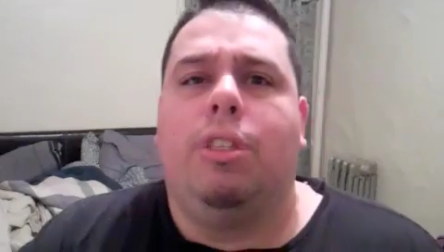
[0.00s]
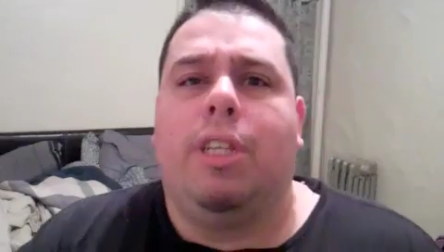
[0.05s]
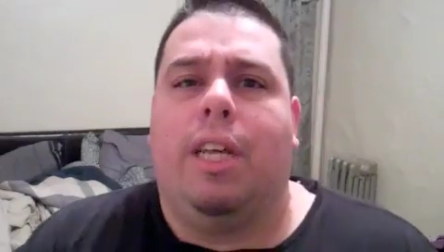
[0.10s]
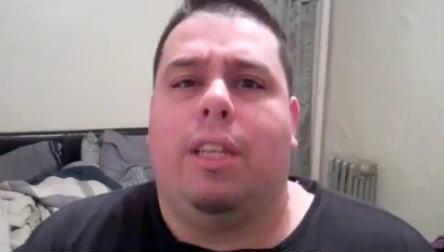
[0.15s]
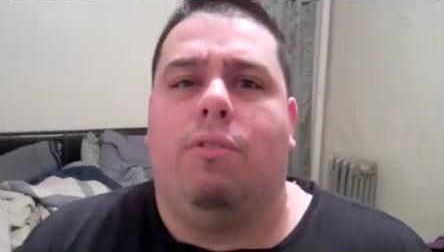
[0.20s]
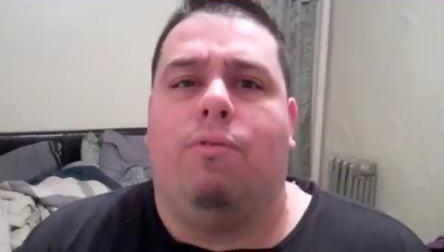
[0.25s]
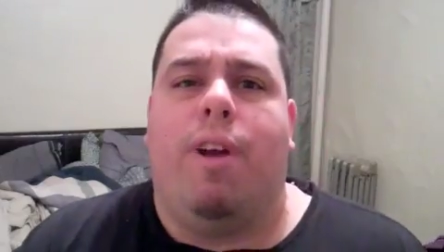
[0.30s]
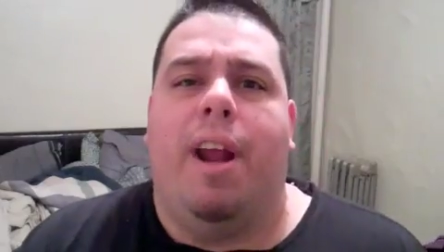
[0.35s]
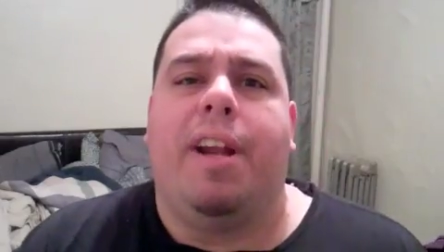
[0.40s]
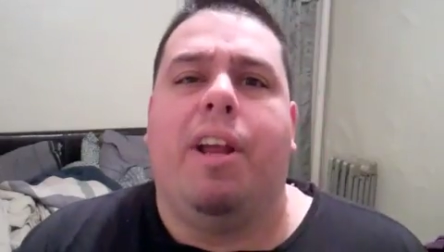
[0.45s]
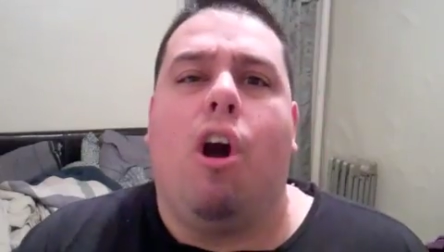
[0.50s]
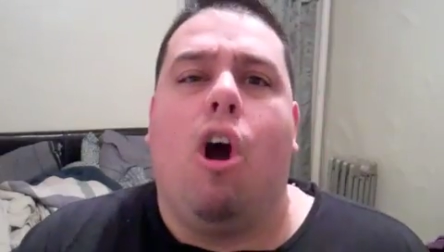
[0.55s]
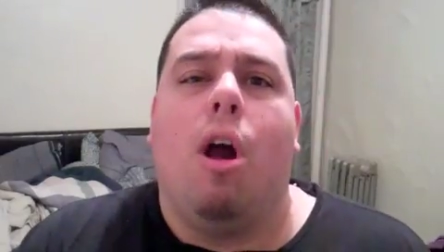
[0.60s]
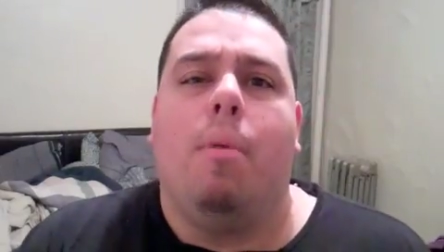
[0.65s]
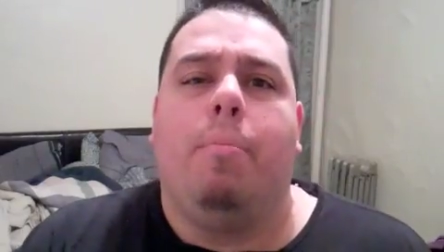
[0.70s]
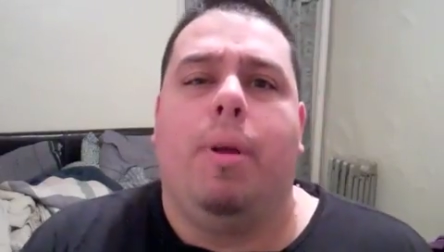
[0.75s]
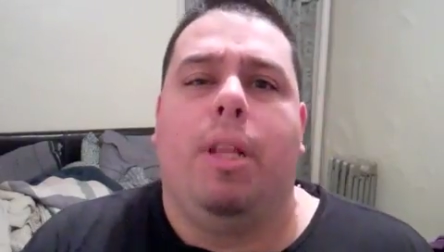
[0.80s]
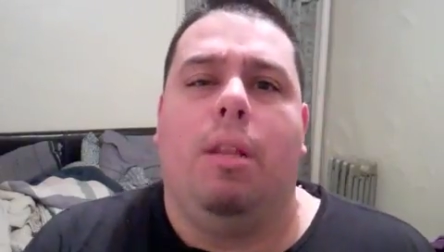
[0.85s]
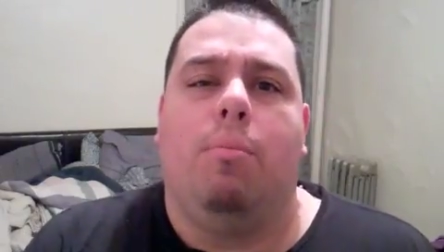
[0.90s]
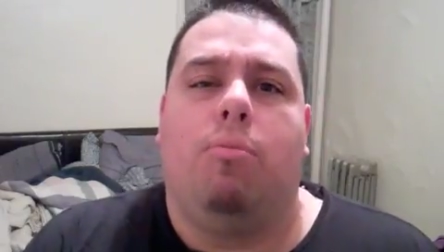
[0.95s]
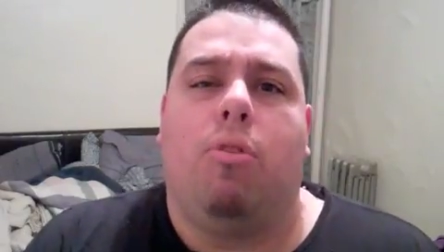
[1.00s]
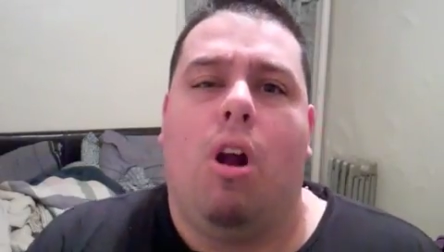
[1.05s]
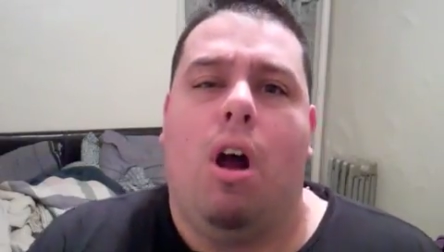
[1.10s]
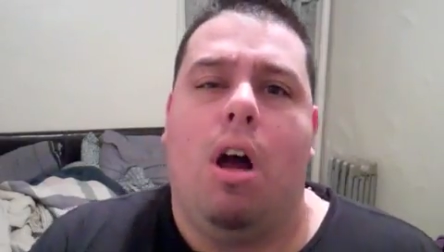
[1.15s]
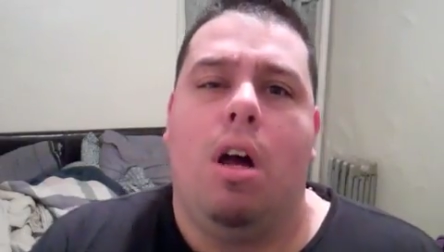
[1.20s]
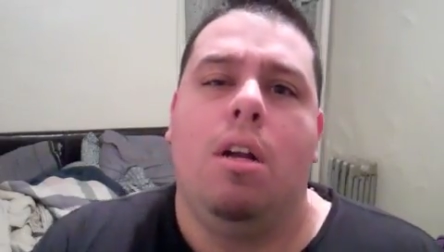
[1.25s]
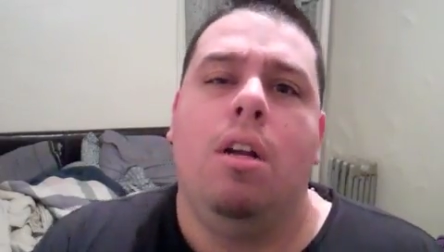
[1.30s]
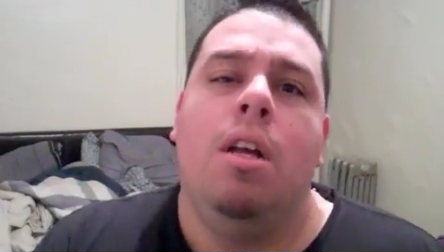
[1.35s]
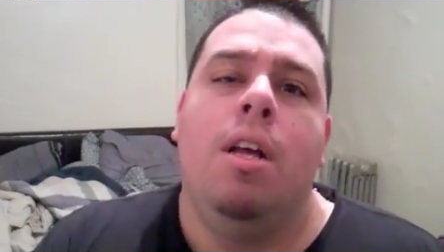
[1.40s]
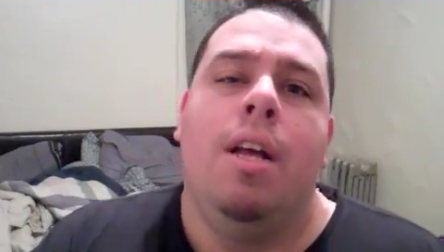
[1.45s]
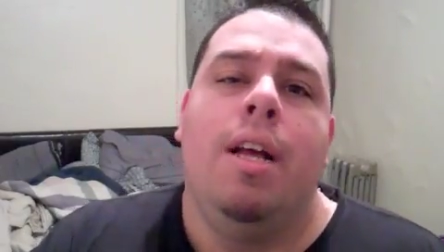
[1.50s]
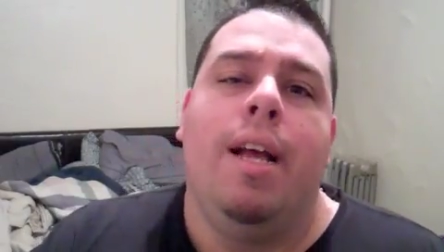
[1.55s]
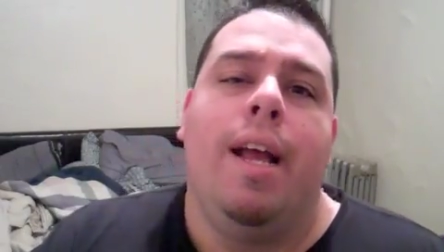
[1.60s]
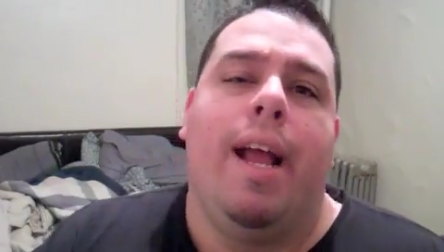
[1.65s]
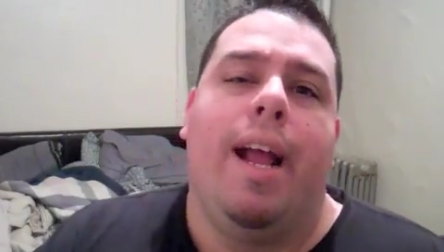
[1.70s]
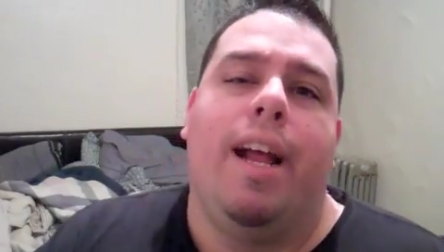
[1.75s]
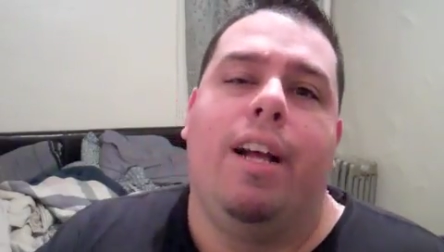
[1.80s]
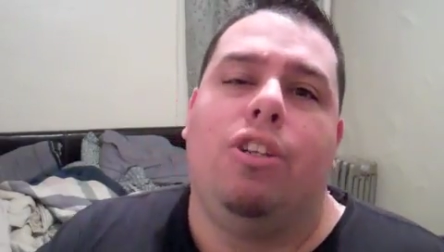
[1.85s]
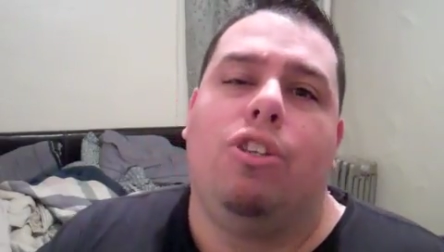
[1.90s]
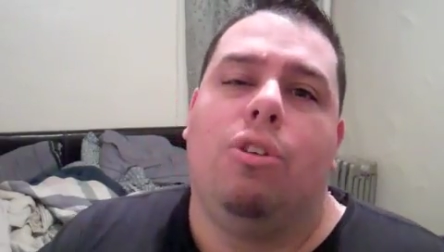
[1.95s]
Got the red carpet LeBron,
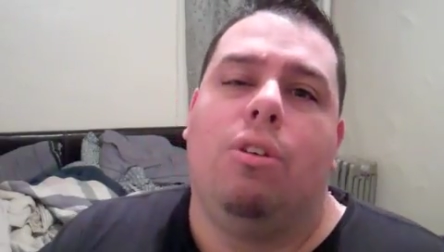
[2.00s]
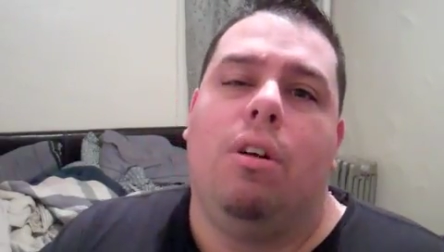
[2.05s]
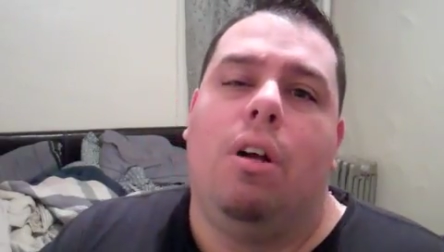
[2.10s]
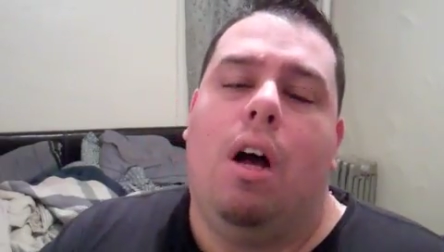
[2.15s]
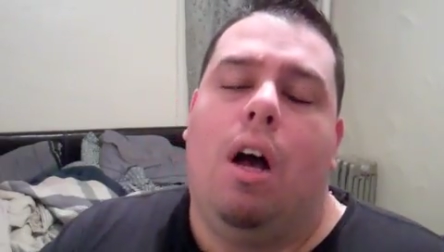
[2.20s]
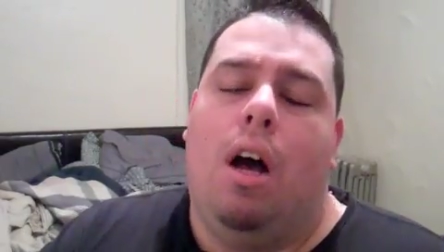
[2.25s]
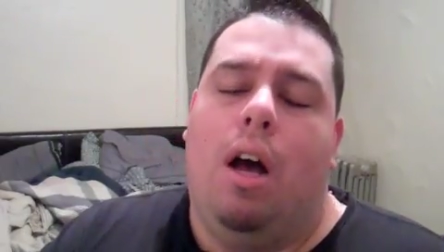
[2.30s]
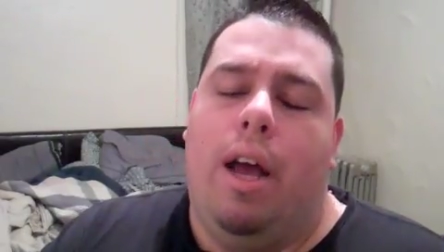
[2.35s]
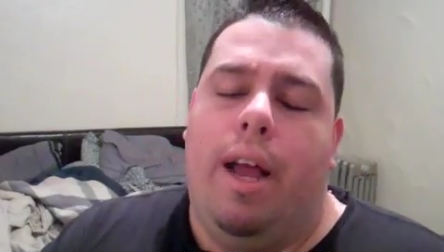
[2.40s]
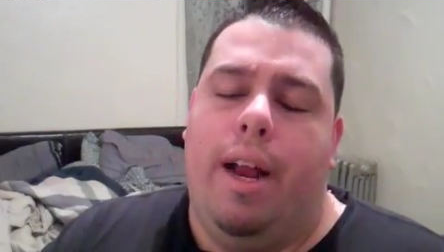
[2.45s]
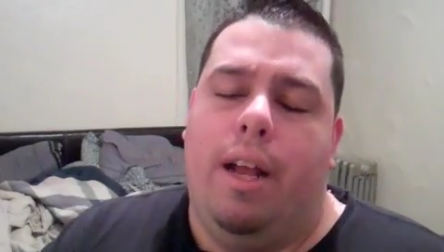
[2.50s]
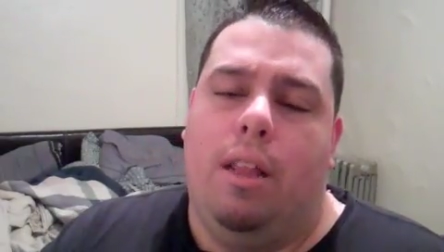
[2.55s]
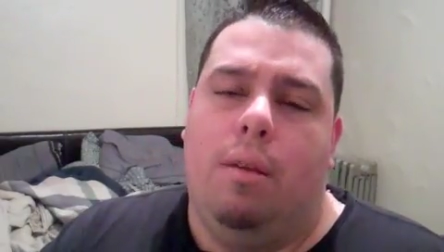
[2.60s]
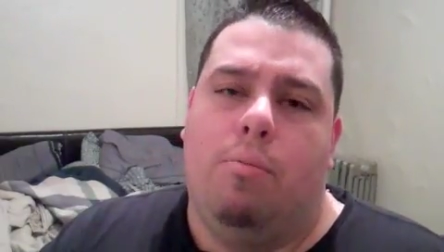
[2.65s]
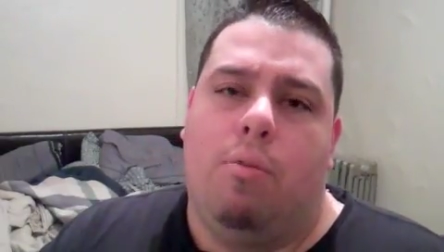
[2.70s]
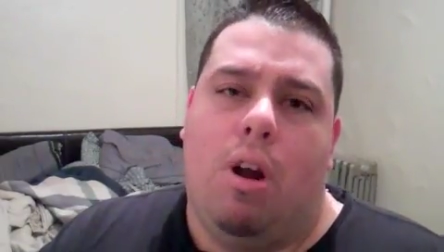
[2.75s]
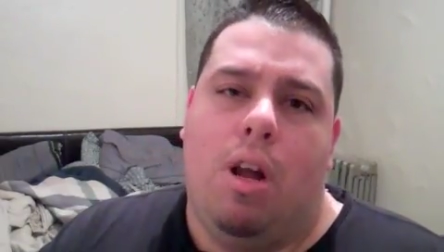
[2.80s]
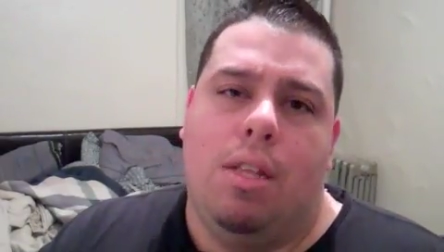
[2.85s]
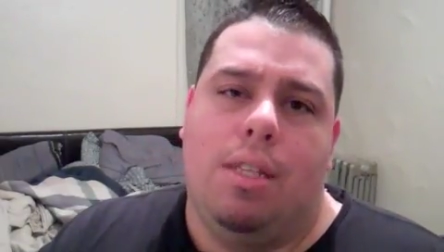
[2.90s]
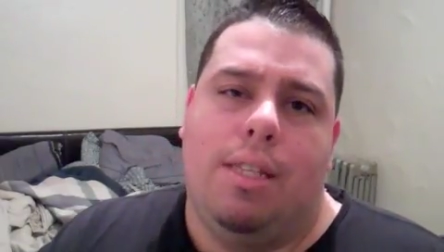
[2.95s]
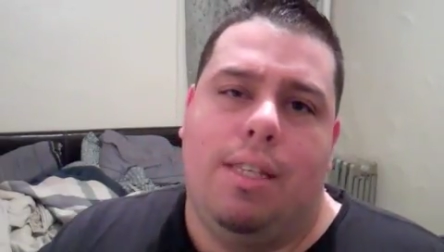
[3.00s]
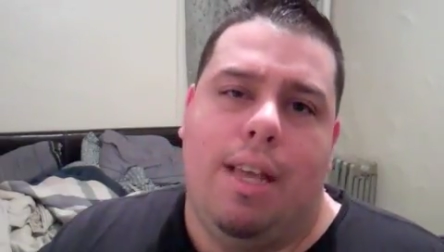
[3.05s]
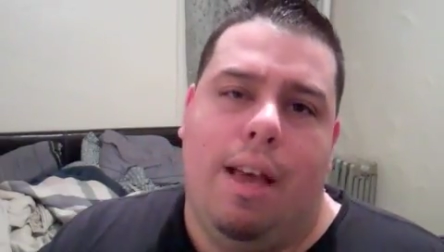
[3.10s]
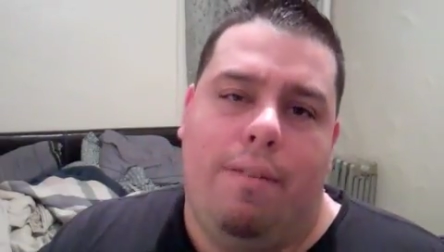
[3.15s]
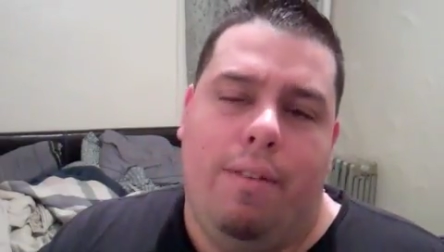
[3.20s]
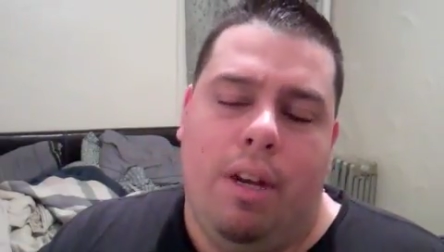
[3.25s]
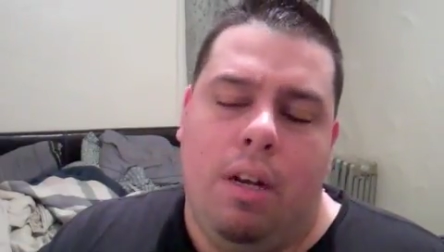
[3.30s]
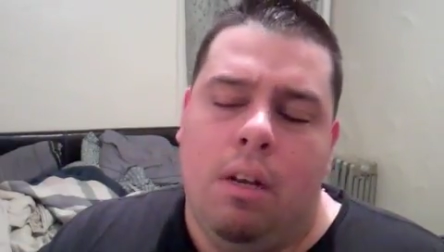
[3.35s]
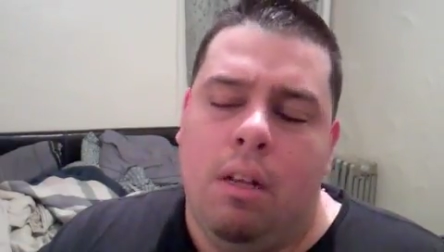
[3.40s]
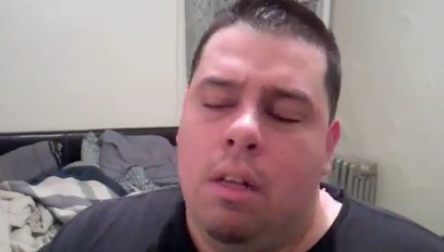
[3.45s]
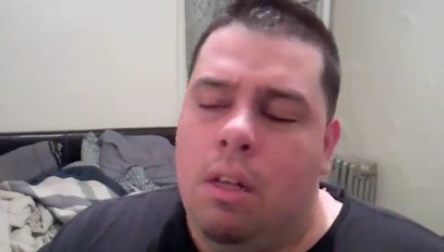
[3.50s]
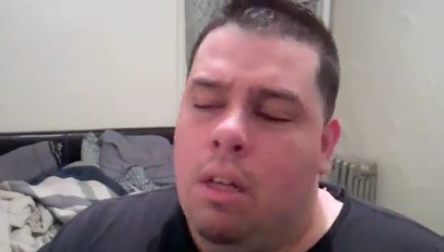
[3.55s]
Air, uh, Air LeBron 7.